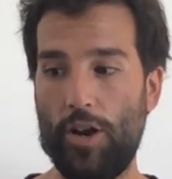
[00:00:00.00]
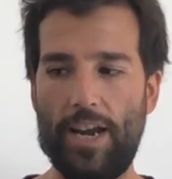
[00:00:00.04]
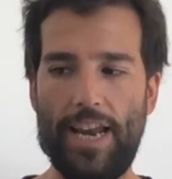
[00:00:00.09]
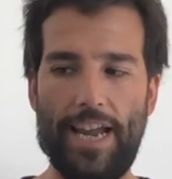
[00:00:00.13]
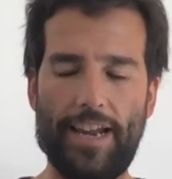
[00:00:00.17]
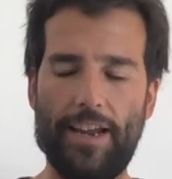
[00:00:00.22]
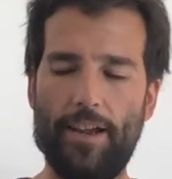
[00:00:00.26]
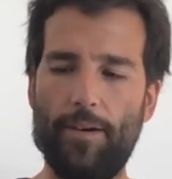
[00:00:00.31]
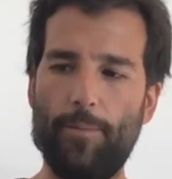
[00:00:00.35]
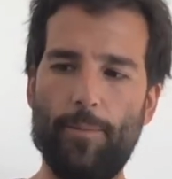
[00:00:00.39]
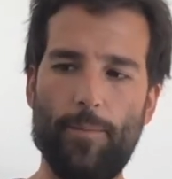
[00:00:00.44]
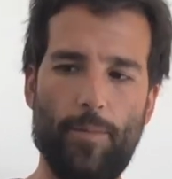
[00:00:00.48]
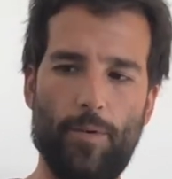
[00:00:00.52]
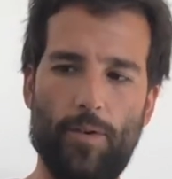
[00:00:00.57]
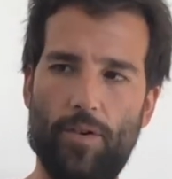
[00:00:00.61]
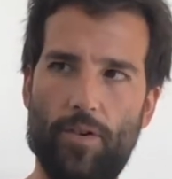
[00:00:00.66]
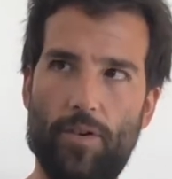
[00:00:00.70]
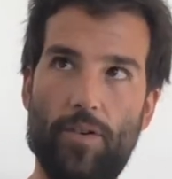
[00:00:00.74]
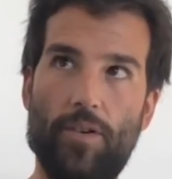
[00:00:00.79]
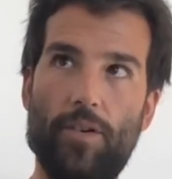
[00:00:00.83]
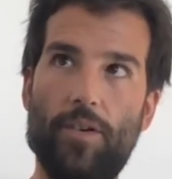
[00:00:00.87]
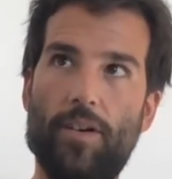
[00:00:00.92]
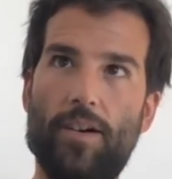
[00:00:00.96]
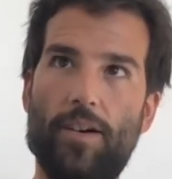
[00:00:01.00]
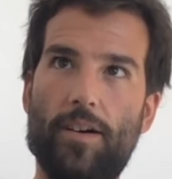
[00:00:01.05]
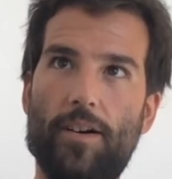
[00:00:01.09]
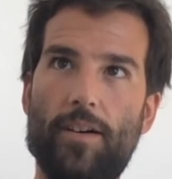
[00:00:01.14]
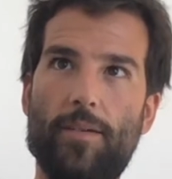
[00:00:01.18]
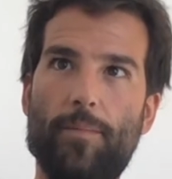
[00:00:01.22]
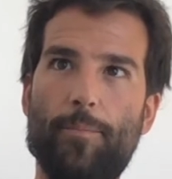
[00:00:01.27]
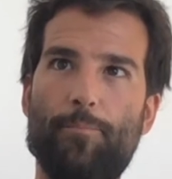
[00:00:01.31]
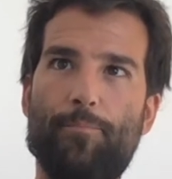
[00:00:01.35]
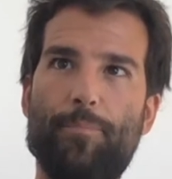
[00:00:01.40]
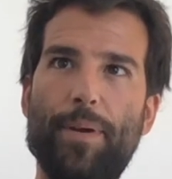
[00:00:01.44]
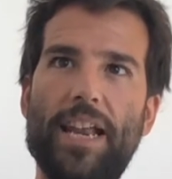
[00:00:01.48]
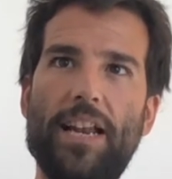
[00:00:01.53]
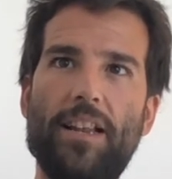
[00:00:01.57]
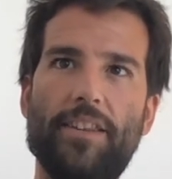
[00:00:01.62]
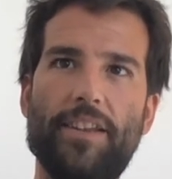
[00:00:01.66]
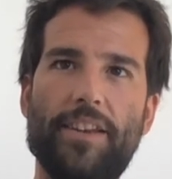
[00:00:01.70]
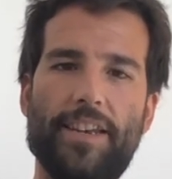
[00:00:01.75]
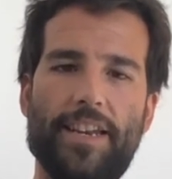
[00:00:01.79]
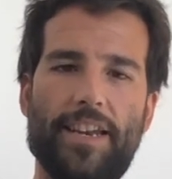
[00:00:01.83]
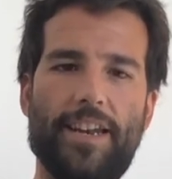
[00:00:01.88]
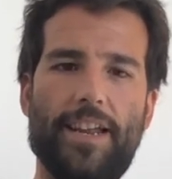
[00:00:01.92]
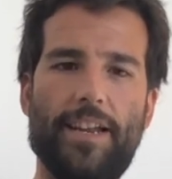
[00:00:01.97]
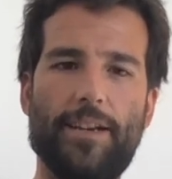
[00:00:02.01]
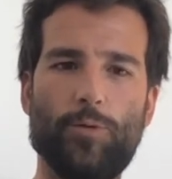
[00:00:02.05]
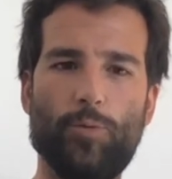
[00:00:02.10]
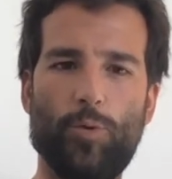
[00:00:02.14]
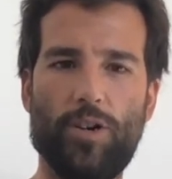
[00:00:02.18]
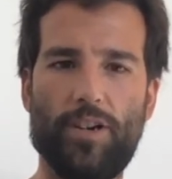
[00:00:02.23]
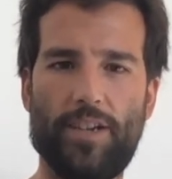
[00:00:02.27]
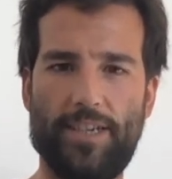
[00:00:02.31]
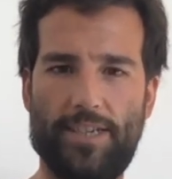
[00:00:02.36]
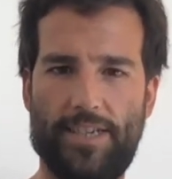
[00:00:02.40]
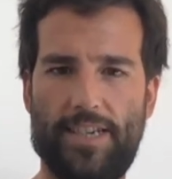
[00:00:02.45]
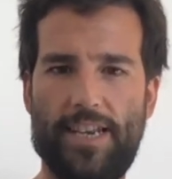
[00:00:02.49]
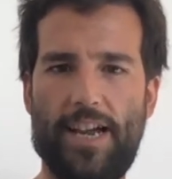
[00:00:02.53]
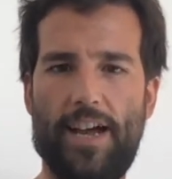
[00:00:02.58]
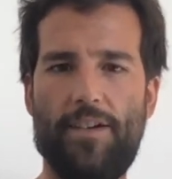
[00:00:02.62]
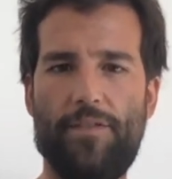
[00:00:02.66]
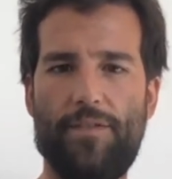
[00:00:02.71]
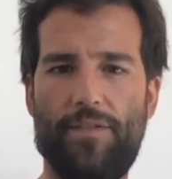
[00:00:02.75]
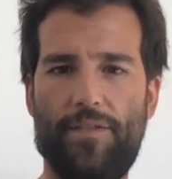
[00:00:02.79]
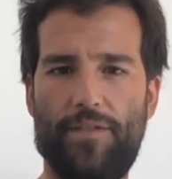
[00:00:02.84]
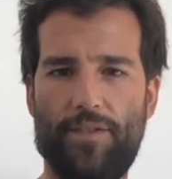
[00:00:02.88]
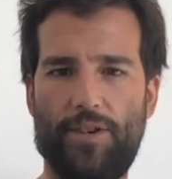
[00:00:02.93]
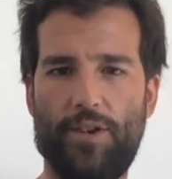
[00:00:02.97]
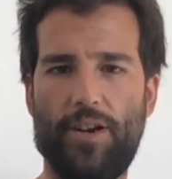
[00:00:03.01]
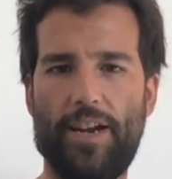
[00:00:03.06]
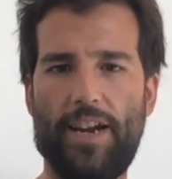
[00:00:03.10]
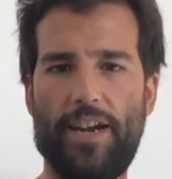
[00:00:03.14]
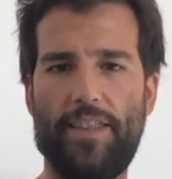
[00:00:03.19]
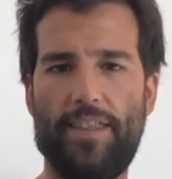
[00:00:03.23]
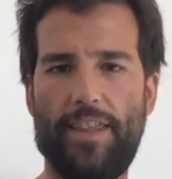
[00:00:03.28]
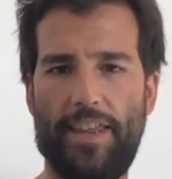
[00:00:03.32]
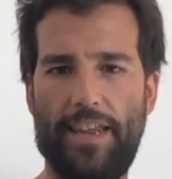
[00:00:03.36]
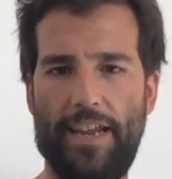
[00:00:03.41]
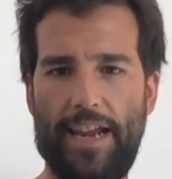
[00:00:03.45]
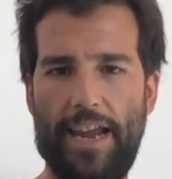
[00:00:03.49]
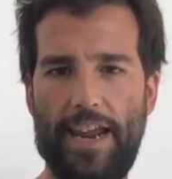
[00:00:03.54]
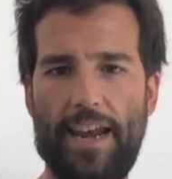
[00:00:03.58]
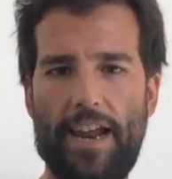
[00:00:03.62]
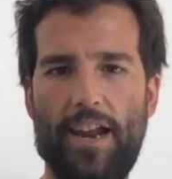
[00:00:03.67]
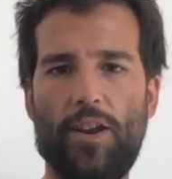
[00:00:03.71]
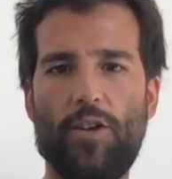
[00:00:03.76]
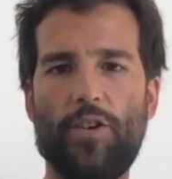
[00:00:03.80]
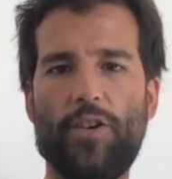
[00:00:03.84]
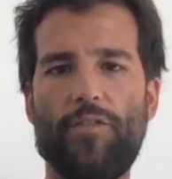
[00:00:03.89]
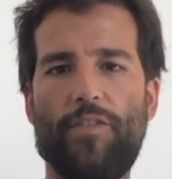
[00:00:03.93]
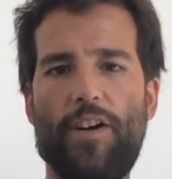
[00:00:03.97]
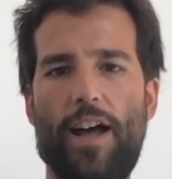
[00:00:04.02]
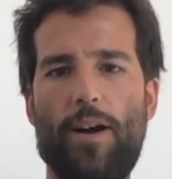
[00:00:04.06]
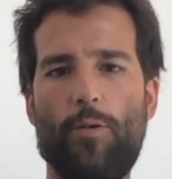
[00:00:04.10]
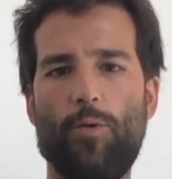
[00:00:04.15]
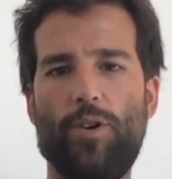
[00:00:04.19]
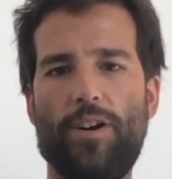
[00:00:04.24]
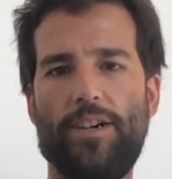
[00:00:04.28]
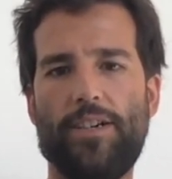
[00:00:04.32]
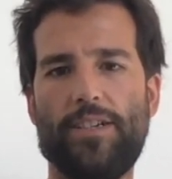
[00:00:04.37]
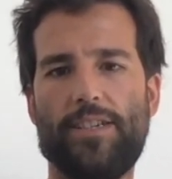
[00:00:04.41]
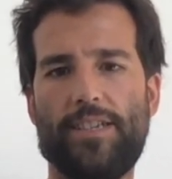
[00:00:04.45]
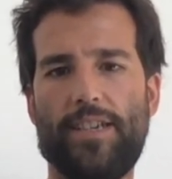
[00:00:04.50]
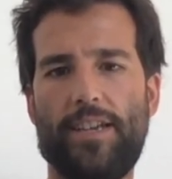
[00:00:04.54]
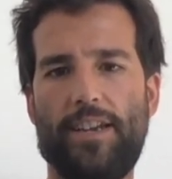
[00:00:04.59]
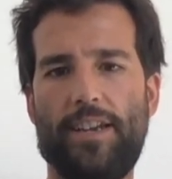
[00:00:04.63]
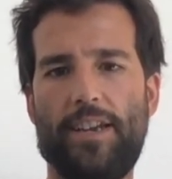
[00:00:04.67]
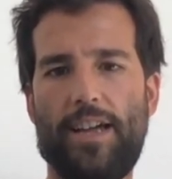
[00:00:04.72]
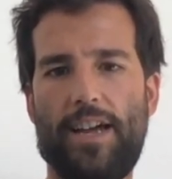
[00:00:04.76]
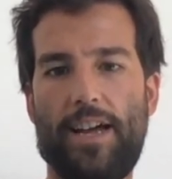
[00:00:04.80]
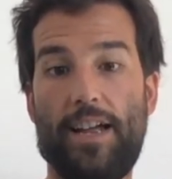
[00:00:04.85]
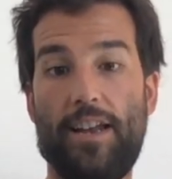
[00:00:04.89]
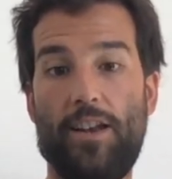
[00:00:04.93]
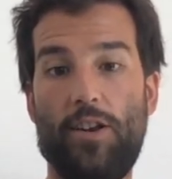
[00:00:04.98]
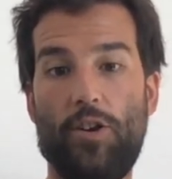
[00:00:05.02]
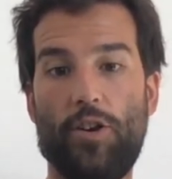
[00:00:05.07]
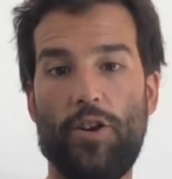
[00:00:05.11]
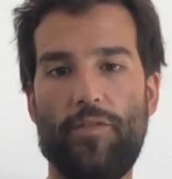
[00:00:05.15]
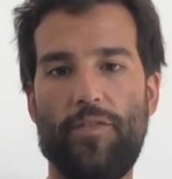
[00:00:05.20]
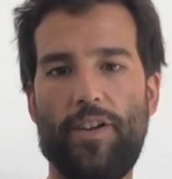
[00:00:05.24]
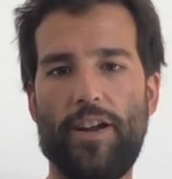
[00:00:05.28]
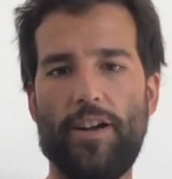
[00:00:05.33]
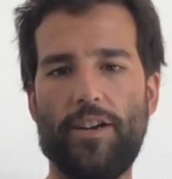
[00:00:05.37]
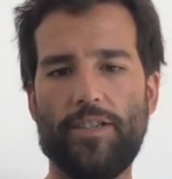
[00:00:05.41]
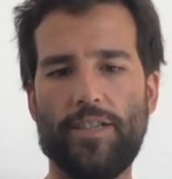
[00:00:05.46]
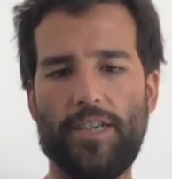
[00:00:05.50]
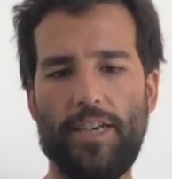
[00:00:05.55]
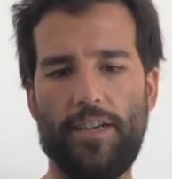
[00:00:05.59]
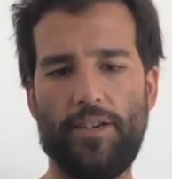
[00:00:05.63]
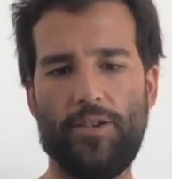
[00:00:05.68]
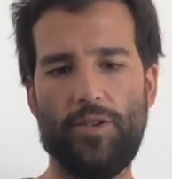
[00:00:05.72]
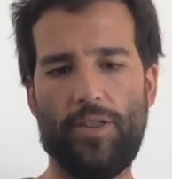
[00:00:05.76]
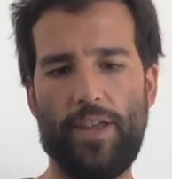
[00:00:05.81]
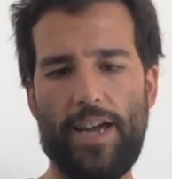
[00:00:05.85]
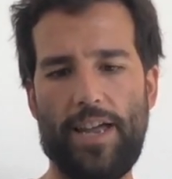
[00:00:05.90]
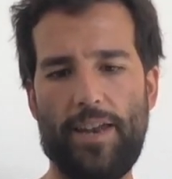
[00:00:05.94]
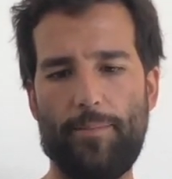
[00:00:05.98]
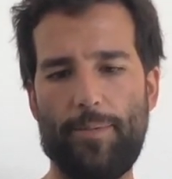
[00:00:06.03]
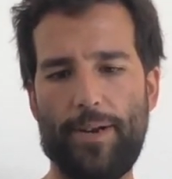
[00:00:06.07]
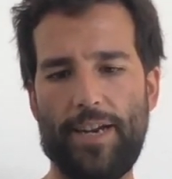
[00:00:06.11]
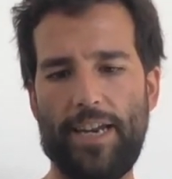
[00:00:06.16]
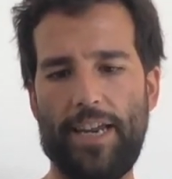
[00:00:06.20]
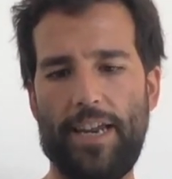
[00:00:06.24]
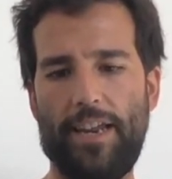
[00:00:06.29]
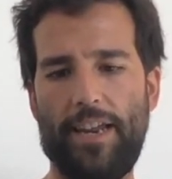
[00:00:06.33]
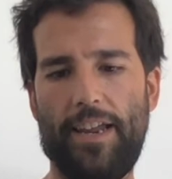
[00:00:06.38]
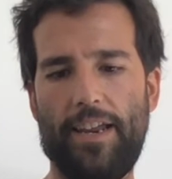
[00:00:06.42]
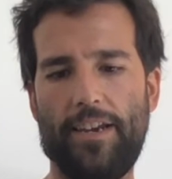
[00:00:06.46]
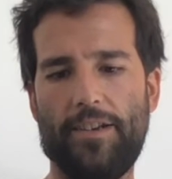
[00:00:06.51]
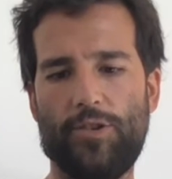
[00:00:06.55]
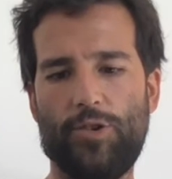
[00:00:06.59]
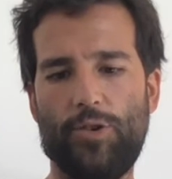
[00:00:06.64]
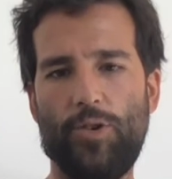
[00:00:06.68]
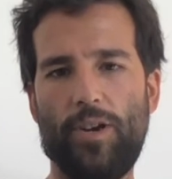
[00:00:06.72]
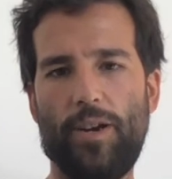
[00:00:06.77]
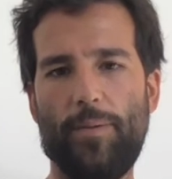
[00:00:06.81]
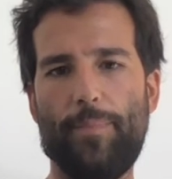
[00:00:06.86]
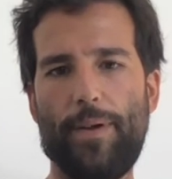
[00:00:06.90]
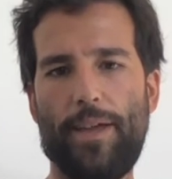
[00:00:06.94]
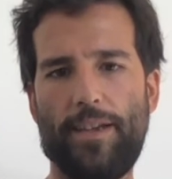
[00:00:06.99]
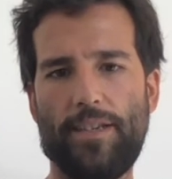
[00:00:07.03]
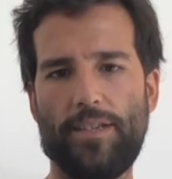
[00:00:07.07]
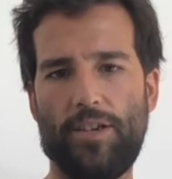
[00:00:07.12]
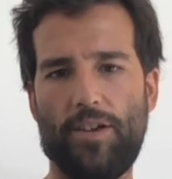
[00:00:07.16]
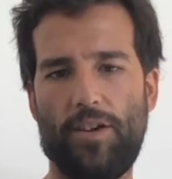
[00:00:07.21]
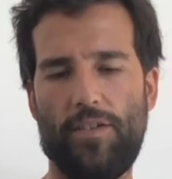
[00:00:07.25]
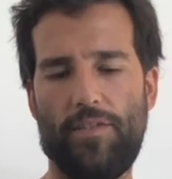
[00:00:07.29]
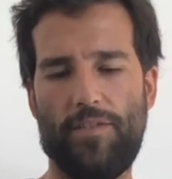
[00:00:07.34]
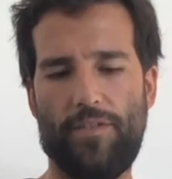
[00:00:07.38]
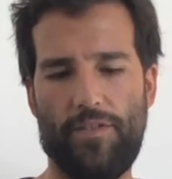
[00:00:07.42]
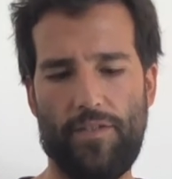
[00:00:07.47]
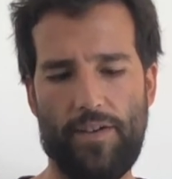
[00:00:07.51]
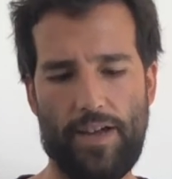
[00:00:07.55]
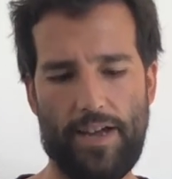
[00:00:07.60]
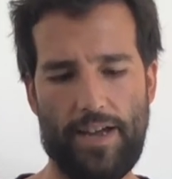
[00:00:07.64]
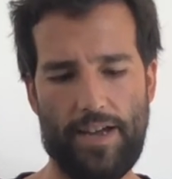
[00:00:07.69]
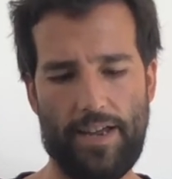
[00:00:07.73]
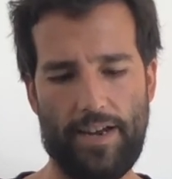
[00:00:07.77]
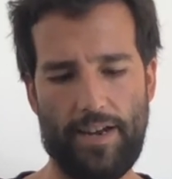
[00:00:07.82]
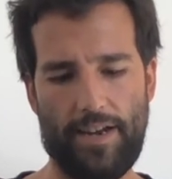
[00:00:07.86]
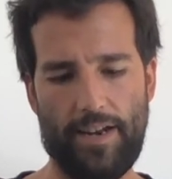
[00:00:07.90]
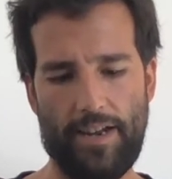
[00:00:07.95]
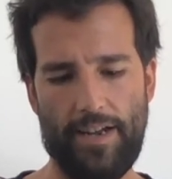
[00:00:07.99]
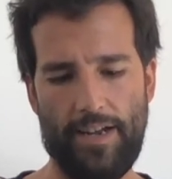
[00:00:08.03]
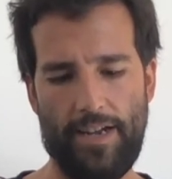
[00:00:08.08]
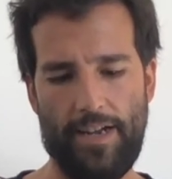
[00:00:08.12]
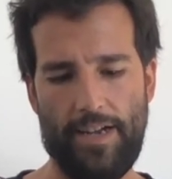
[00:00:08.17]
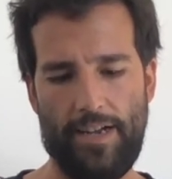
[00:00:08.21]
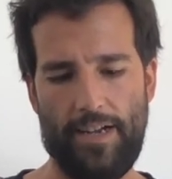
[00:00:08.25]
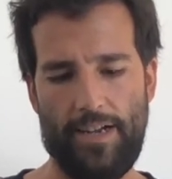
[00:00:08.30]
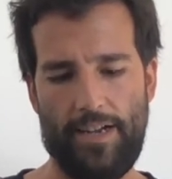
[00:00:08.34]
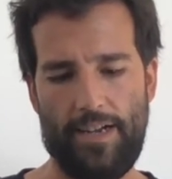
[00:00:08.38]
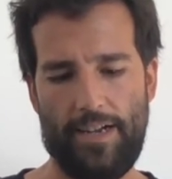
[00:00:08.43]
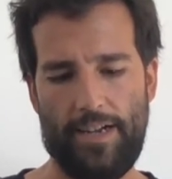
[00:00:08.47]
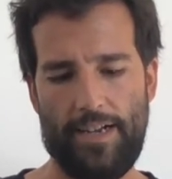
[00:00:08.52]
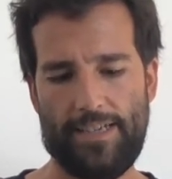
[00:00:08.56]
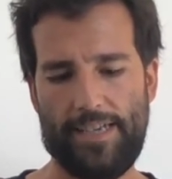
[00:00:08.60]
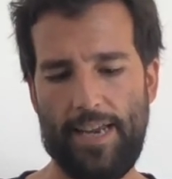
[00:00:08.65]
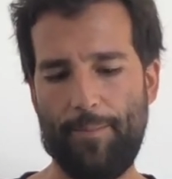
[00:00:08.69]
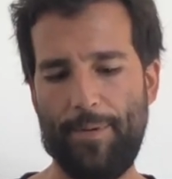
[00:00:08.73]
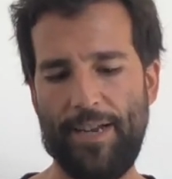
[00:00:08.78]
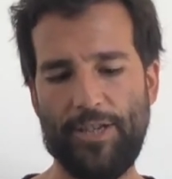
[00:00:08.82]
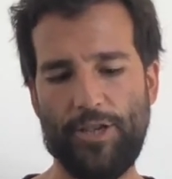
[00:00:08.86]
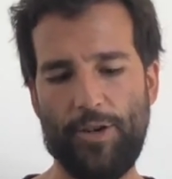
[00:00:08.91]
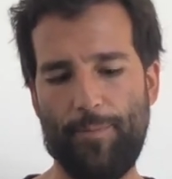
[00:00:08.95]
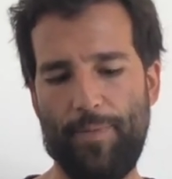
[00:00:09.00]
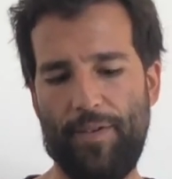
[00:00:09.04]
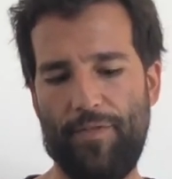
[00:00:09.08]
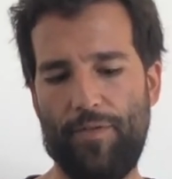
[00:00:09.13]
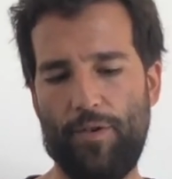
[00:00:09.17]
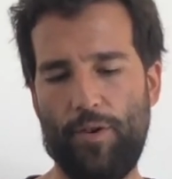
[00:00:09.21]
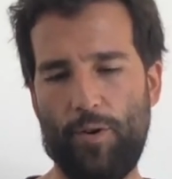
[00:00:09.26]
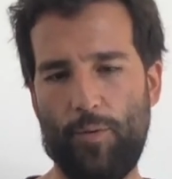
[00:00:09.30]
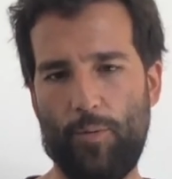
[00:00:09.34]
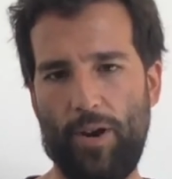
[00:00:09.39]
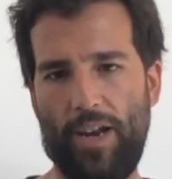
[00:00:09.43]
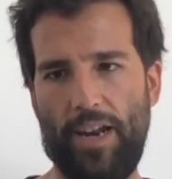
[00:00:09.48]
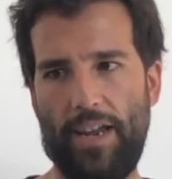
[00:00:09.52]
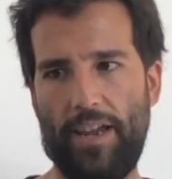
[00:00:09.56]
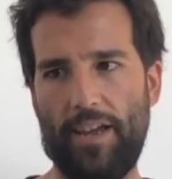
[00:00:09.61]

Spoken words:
like building the network is tough. You got to dedicate a lot of hours and a lot of energy into that, but it truly pays off. And as I mentioned before,